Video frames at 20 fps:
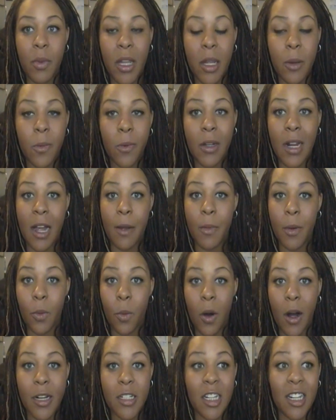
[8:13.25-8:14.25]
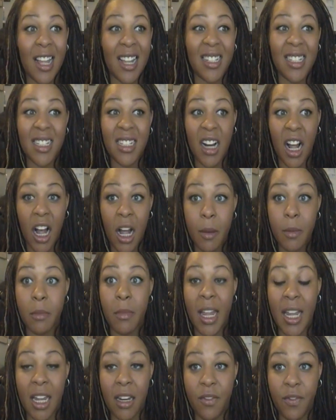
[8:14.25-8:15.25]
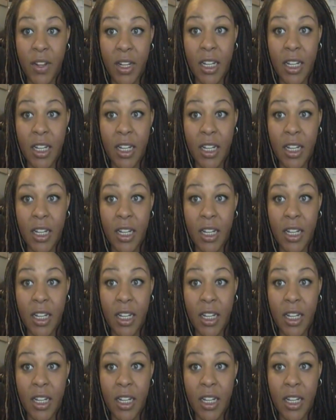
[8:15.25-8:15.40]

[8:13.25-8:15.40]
people that I've been watching that stop making